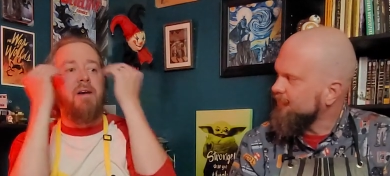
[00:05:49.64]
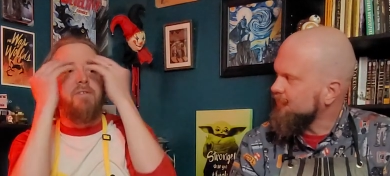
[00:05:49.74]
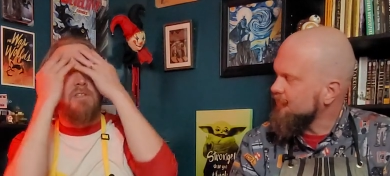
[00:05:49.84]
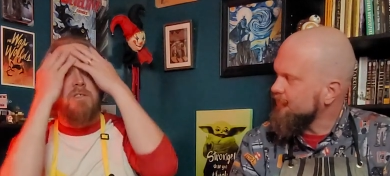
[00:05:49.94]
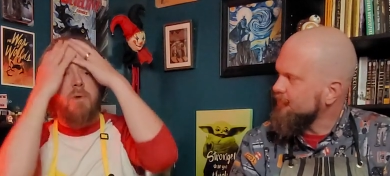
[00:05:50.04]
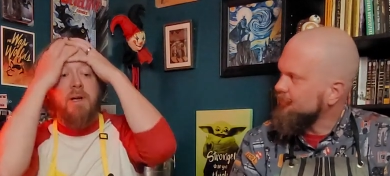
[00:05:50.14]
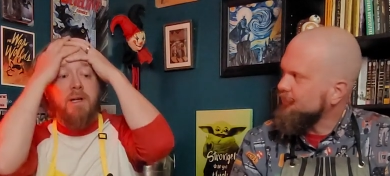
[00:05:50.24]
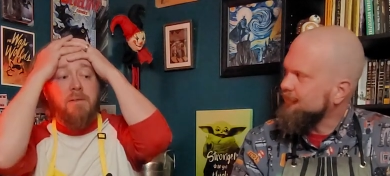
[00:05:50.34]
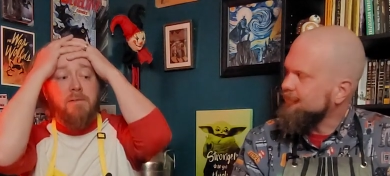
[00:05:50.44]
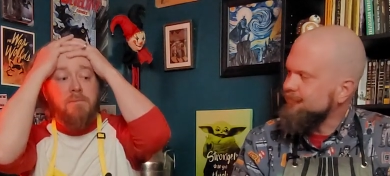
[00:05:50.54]
Speaker 1: even
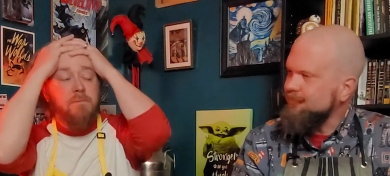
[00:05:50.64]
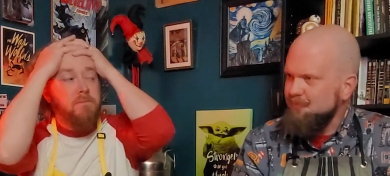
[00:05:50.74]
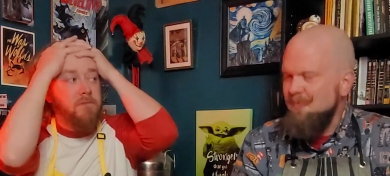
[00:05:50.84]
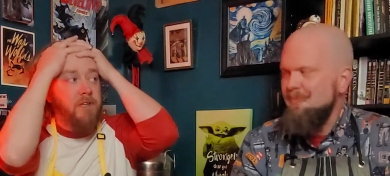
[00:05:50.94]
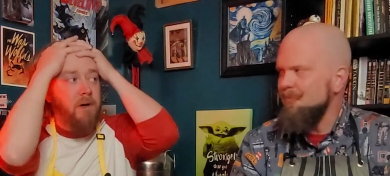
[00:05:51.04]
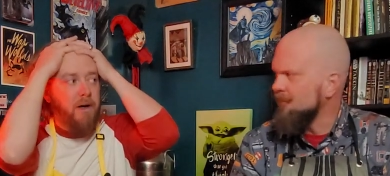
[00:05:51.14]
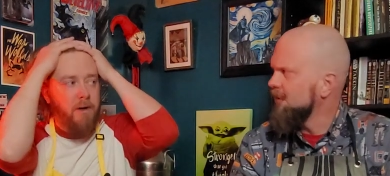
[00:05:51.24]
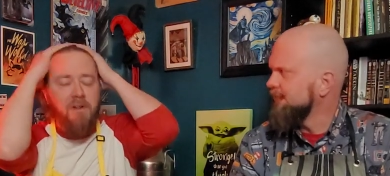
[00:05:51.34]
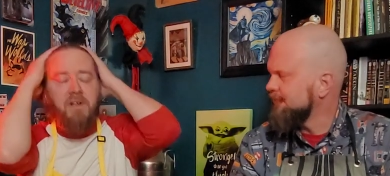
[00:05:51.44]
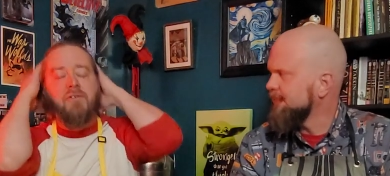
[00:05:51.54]
sweating. You know, I
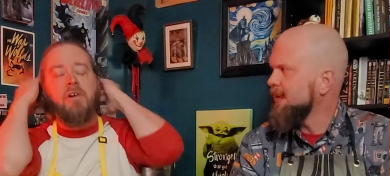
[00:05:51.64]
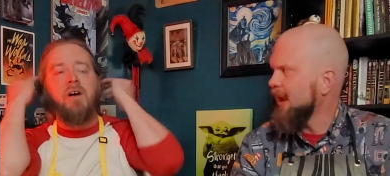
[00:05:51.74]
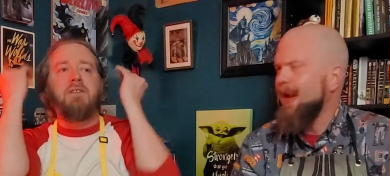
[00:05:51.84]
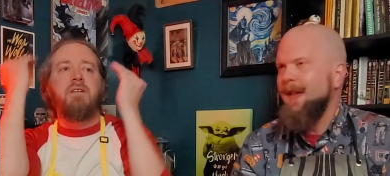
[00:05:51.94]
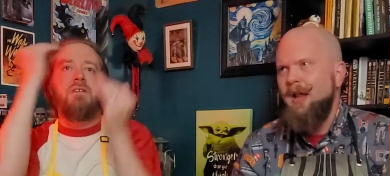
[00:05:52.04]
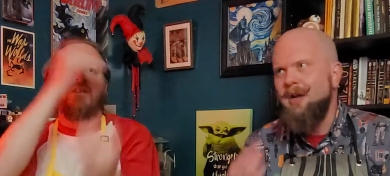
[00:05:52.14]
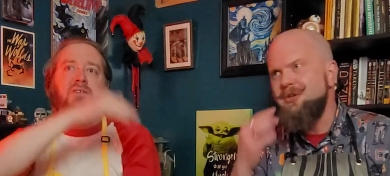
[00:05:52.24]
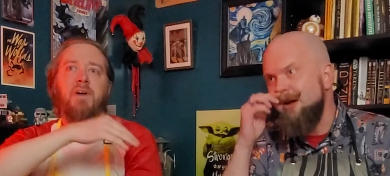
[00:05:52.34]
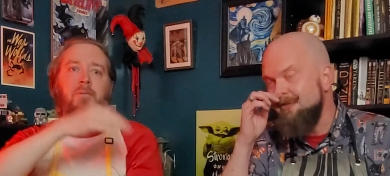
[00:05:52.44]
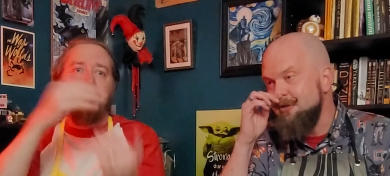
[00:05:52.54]
know different hot sauces. I
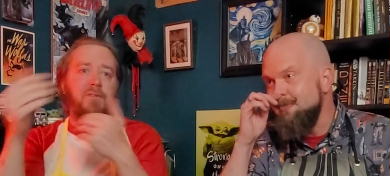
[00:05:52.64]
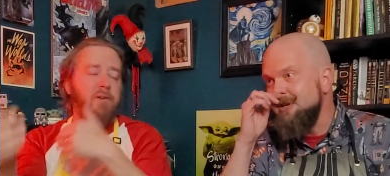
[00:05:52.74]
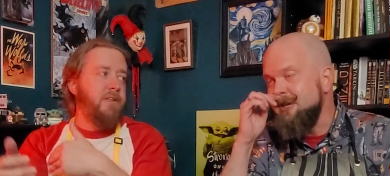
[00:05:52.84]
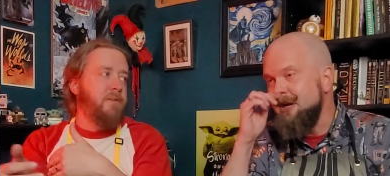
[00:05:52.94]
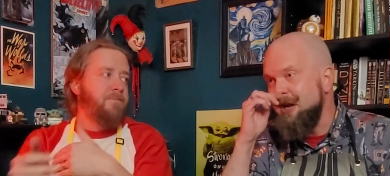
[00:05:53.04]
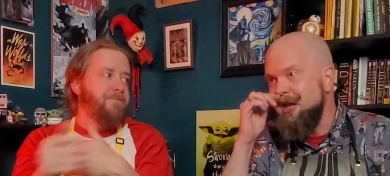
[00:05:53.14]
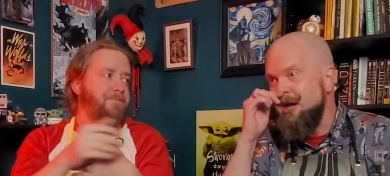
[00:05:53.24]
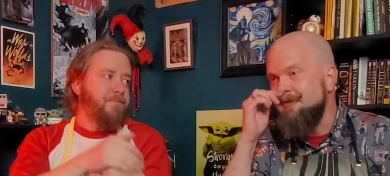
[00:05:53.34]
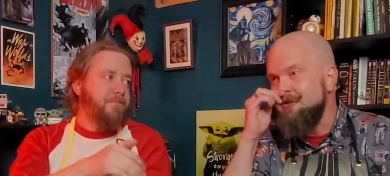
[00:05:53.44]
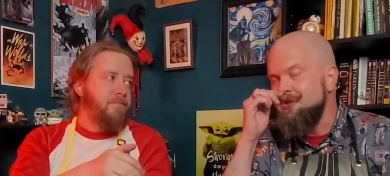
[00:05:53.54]
do have a, the beginning
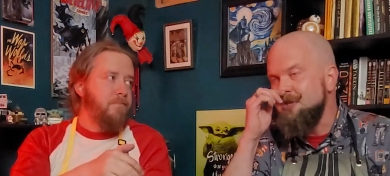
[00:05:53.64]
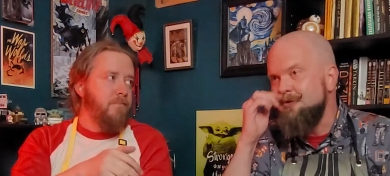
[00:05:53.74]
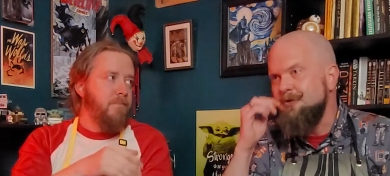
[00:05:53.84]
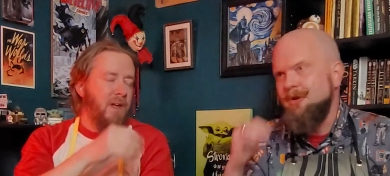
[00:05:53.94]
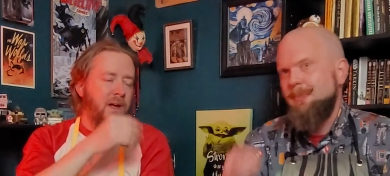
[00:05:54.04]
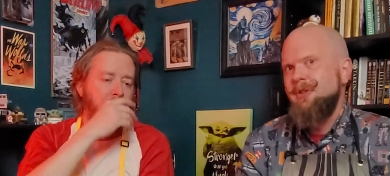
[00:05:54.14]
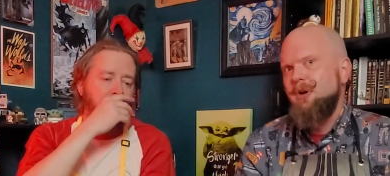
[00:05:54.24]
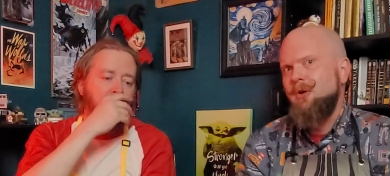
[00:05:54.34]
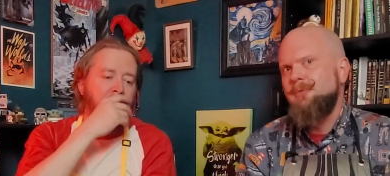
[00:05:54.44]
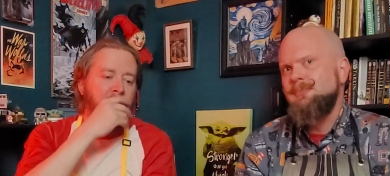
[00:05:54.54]
Speaker 2: of a sniffle from it,
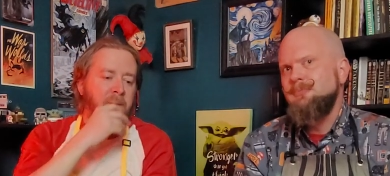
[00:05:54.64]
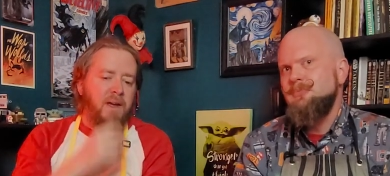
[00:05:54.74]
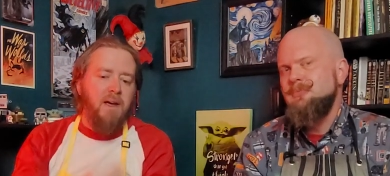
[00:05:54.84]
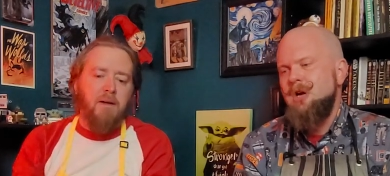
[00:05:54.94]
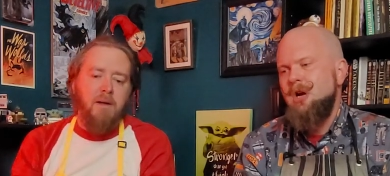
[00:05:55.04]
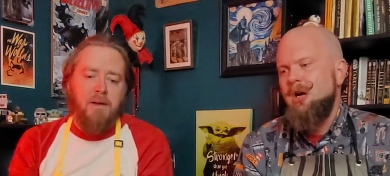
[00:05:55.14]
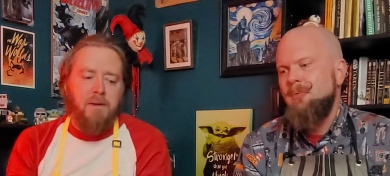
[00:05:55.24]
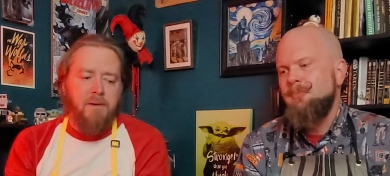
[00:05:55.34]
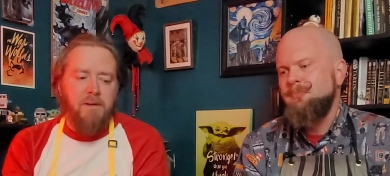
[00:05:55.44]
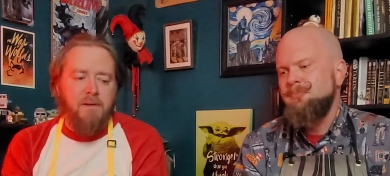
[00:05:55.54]
though.
Speaker 1: Yeah.
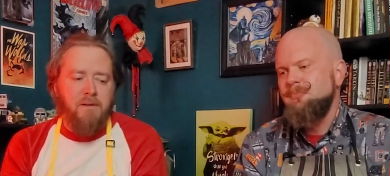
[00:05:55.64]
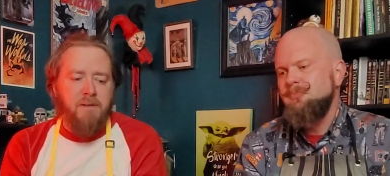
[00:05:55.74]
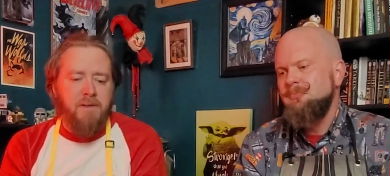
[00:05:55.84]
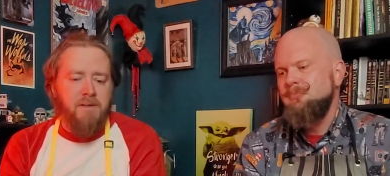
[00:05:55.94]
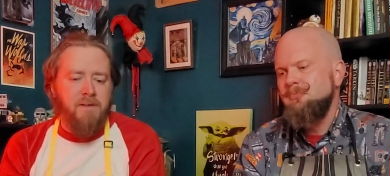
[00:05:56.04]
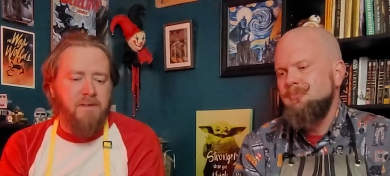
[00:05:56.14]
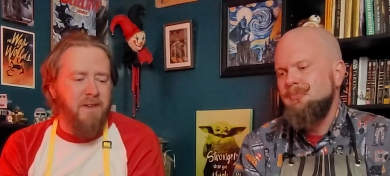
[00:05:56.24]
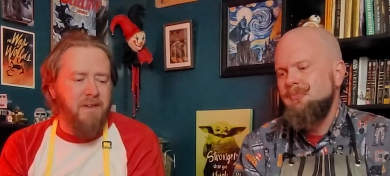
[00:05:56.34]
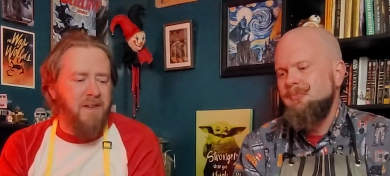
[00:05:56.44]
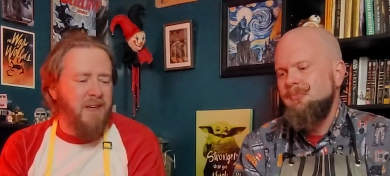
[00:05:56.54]
Um, the,
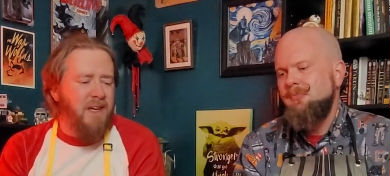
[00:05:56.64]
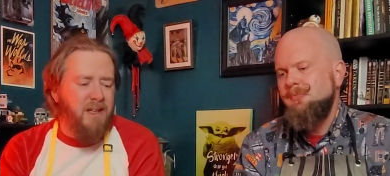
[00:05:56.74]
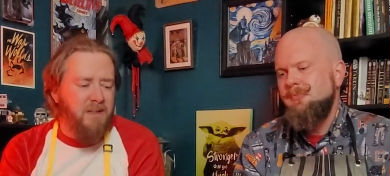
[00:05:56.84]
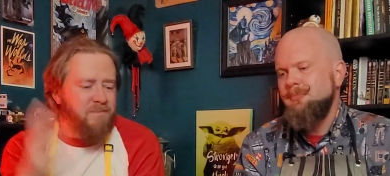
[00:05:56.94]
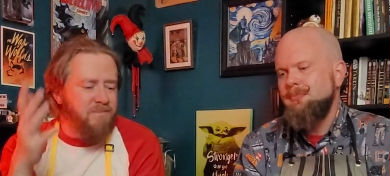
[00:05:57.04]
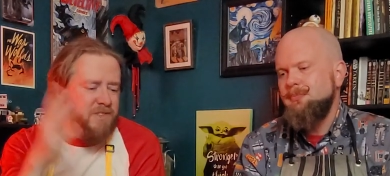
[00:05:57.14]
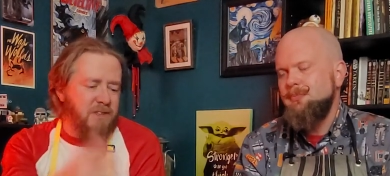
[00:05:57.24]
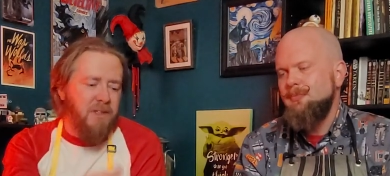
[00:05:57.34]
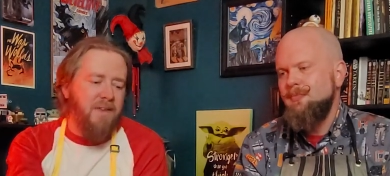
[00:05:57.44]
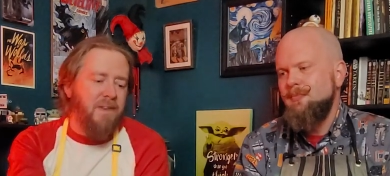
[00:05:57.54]
the, the heat
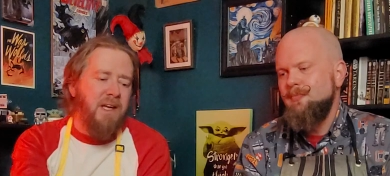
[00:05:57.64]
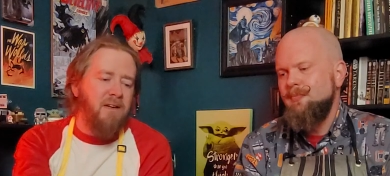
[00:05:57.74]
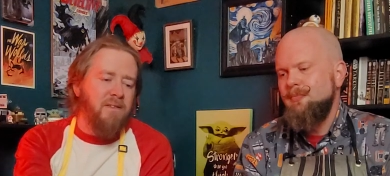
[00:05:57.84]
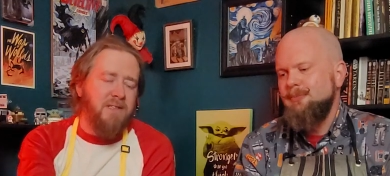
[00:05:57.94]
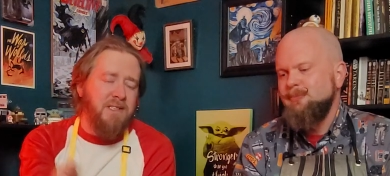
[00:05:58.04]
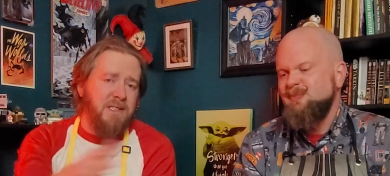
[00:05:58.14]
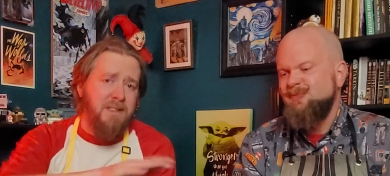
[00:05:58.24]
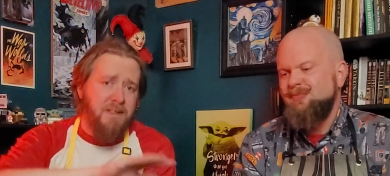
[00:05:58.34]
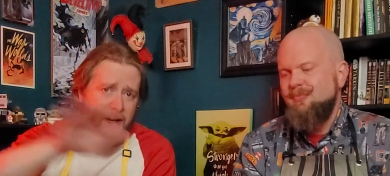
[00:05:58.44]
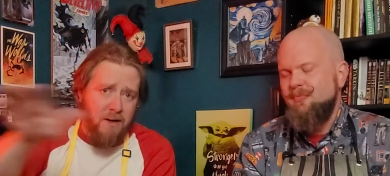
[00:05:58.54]
so yeah, the heat on this is
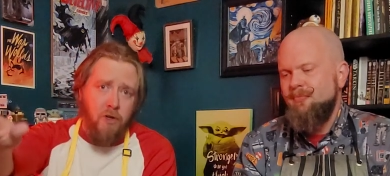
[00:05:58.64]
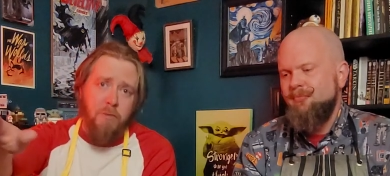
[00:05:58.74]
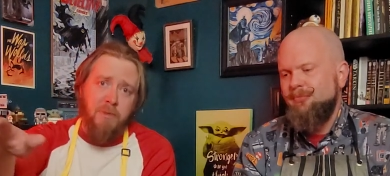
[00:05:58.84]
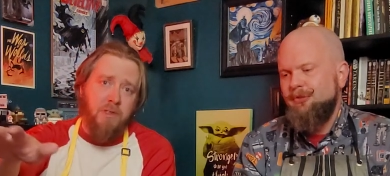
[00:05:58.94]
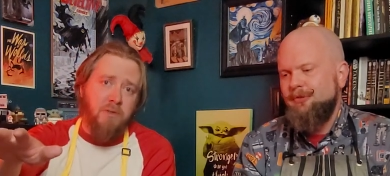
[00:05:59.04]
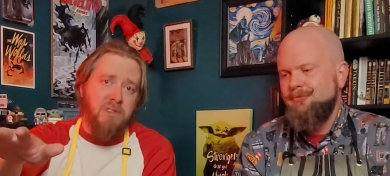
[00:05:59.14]
not comatose